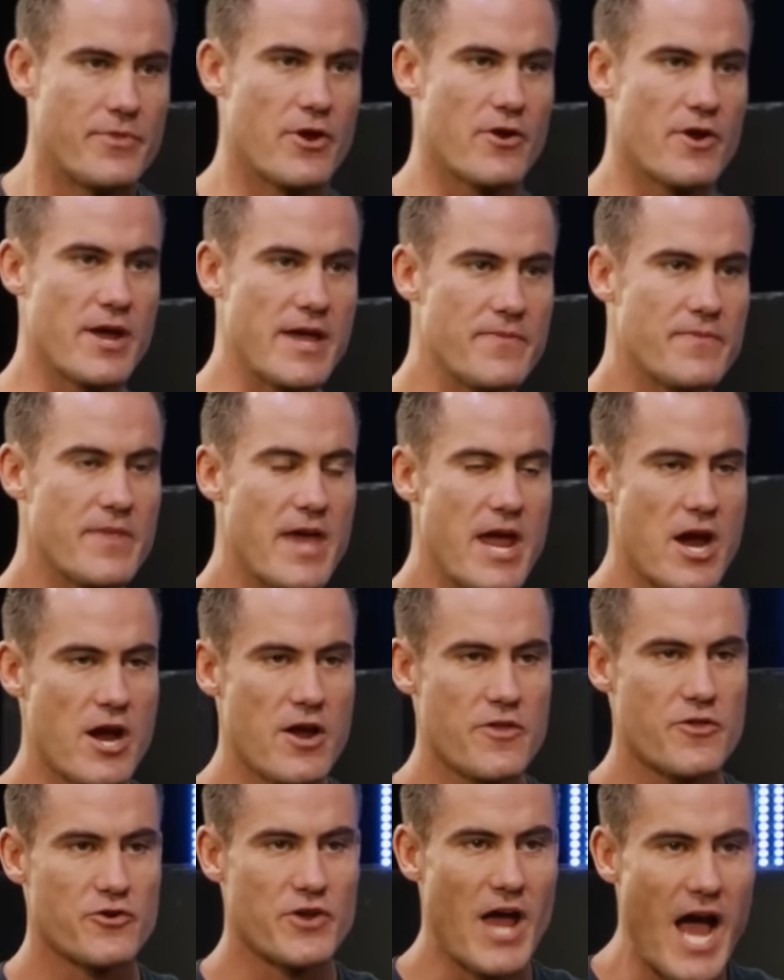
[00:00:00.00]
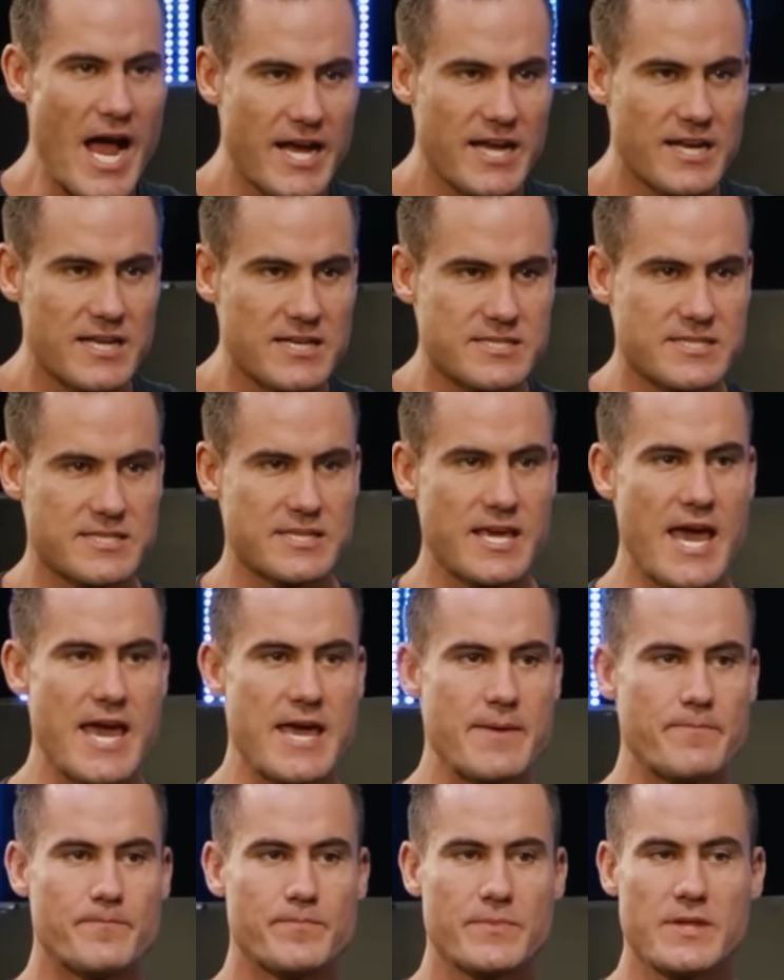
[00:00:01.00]
They're in there. They're not going to
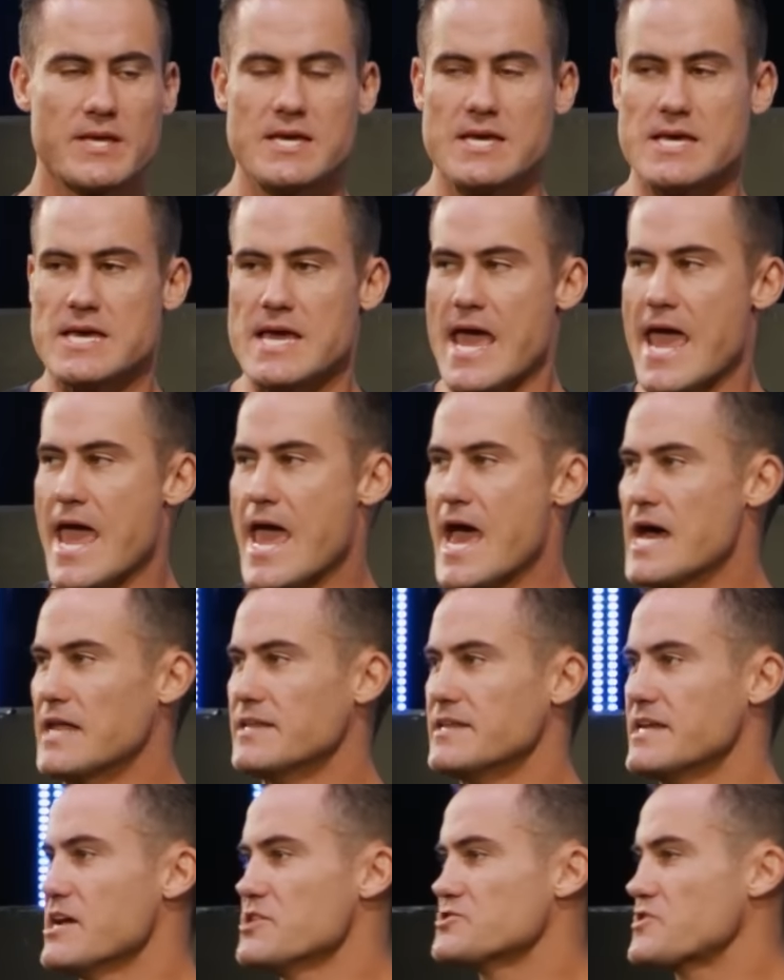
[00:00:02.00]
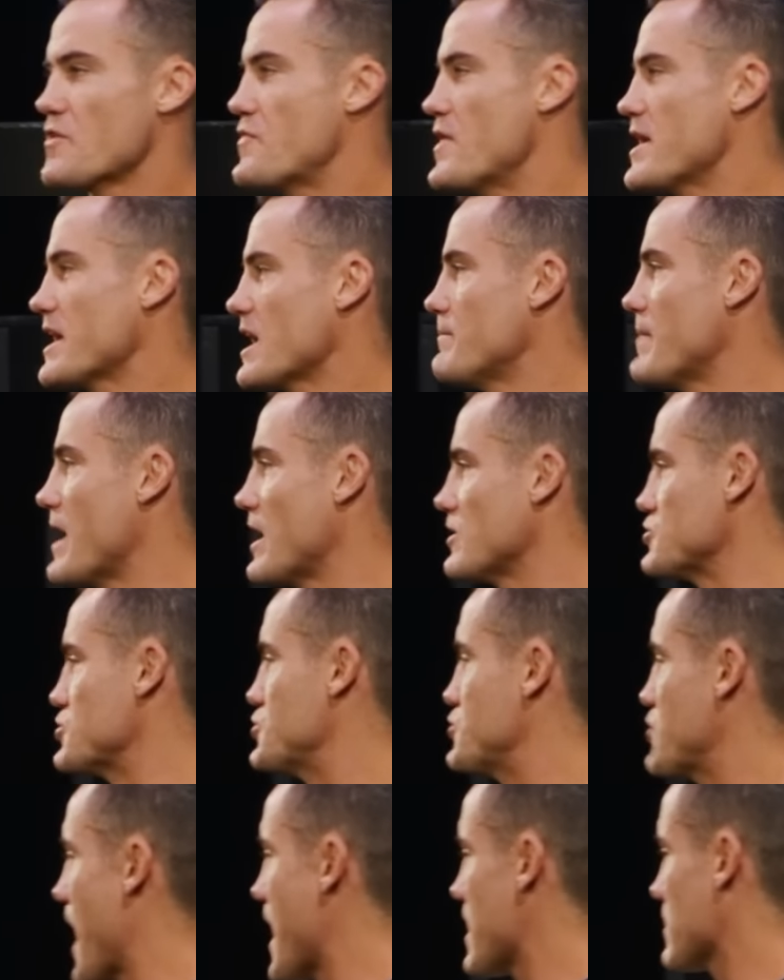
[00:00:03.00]
escape. And here's the thing about
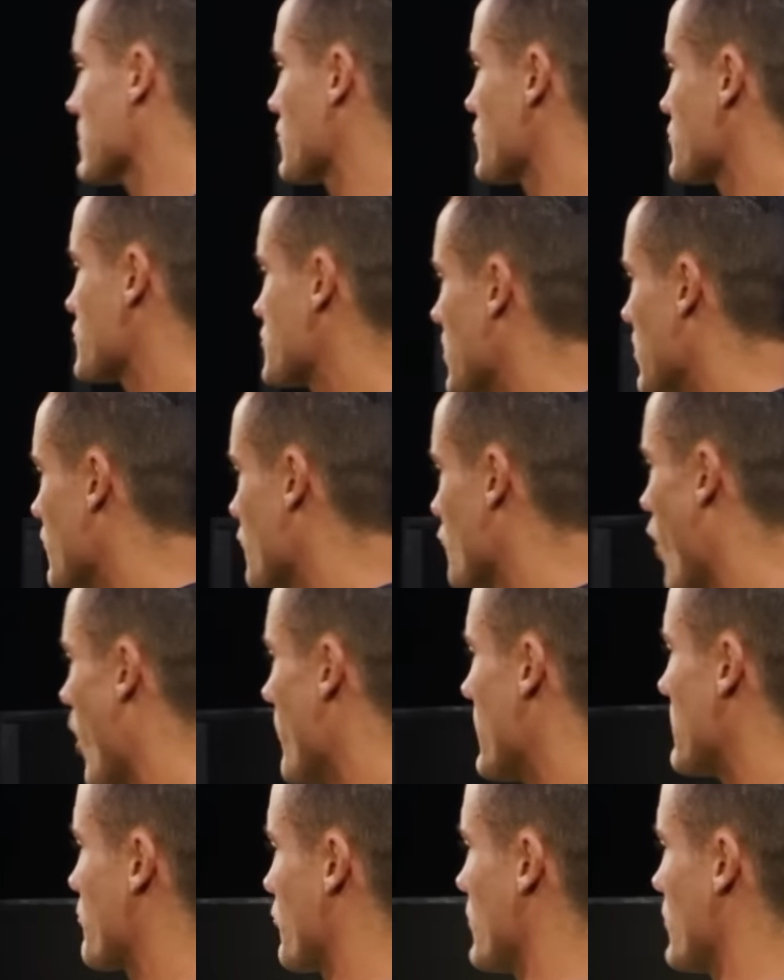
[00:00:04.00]
jailers of Roman